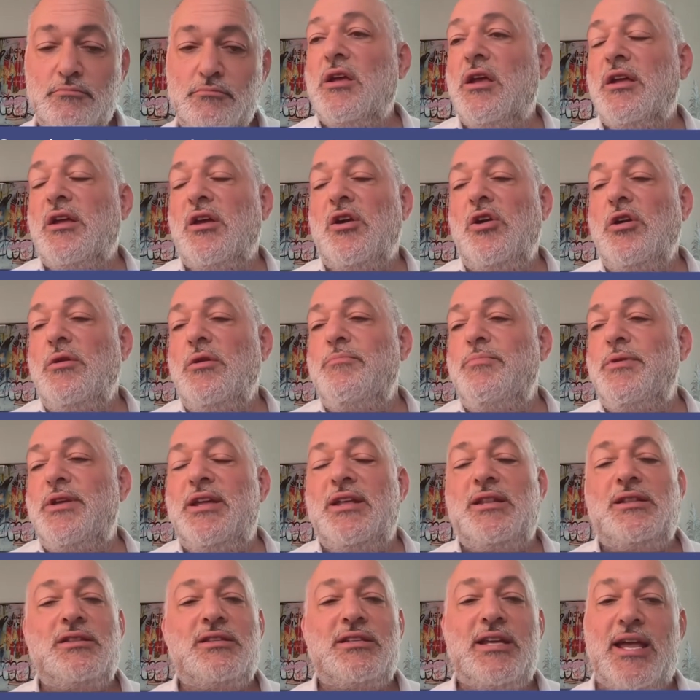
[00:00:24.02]
It could
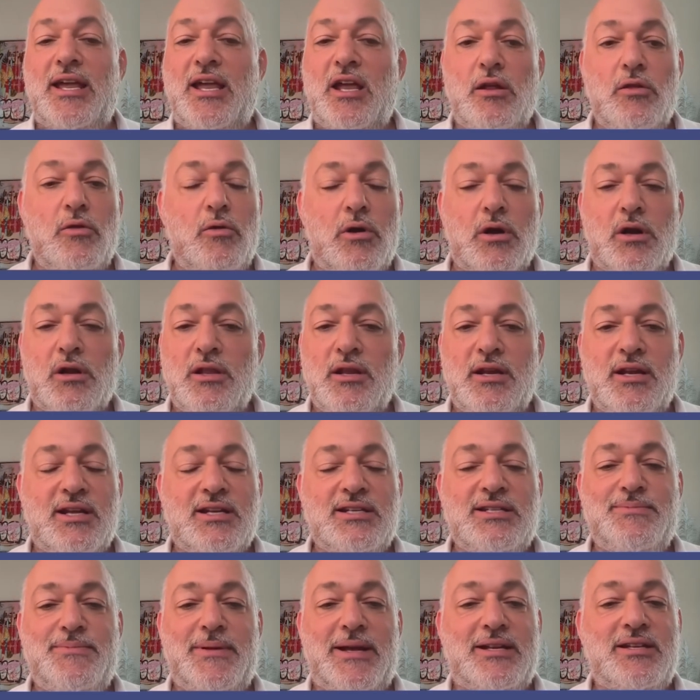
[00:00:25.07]
be taking longer than
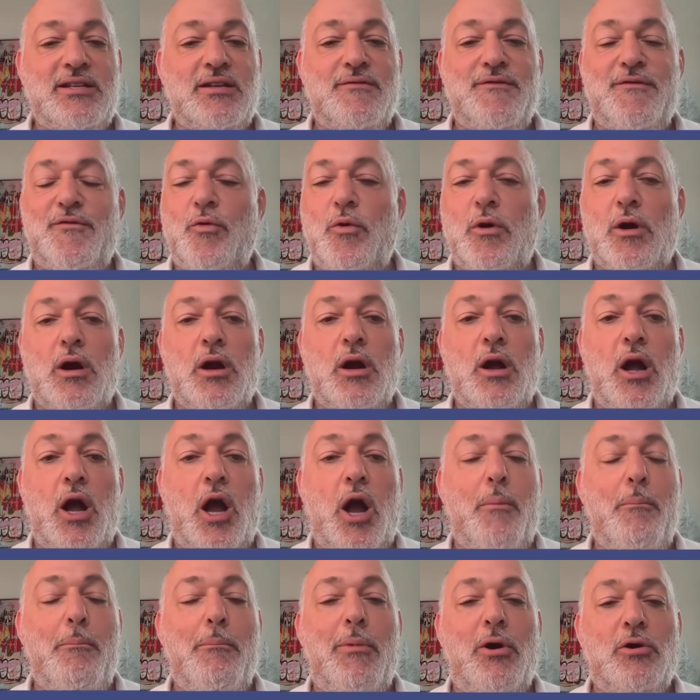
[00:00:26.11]
expected for
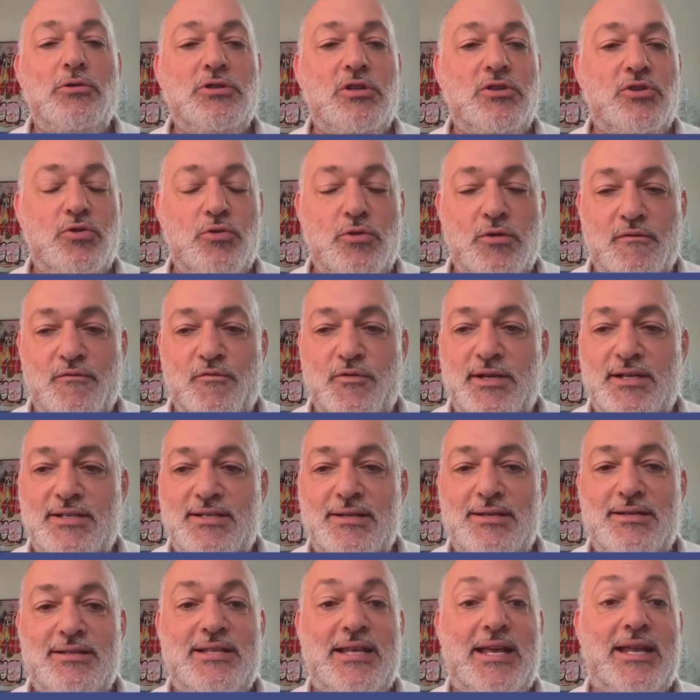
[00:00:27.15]
a multitude of
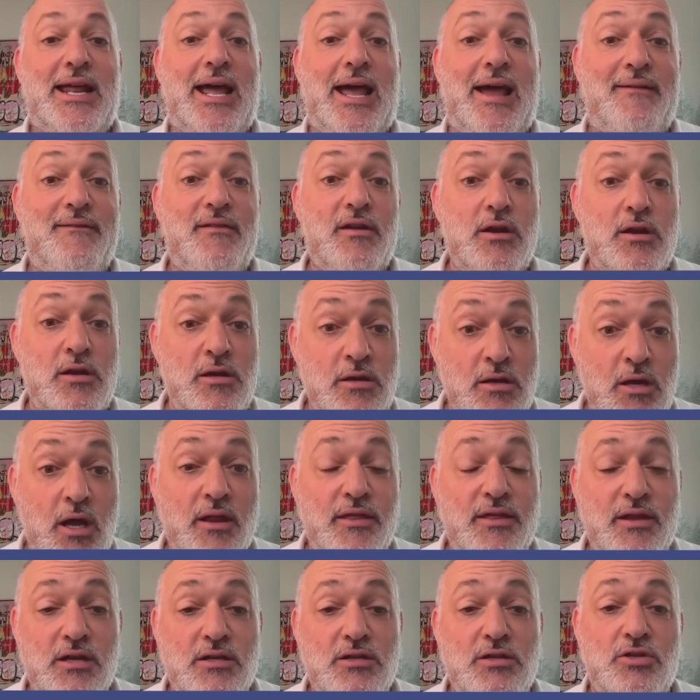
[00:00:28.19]
reasons that have
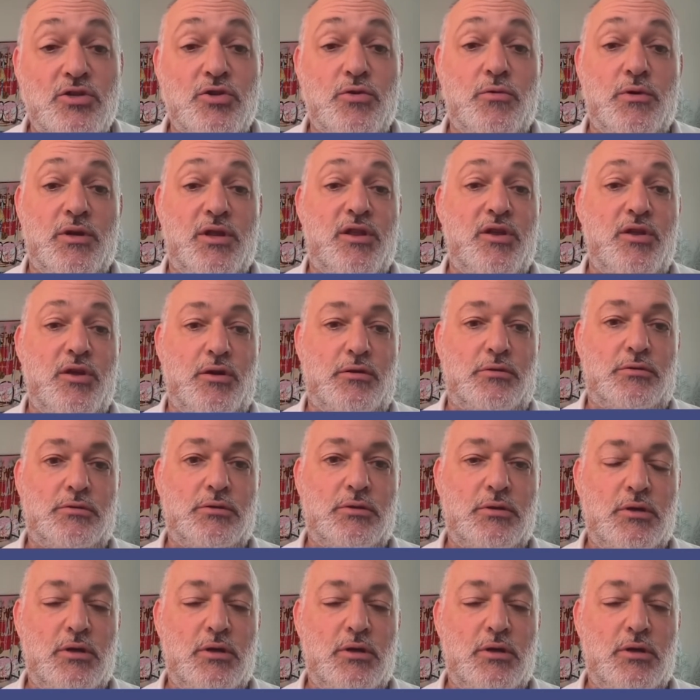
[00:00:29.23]
nothing to do with you.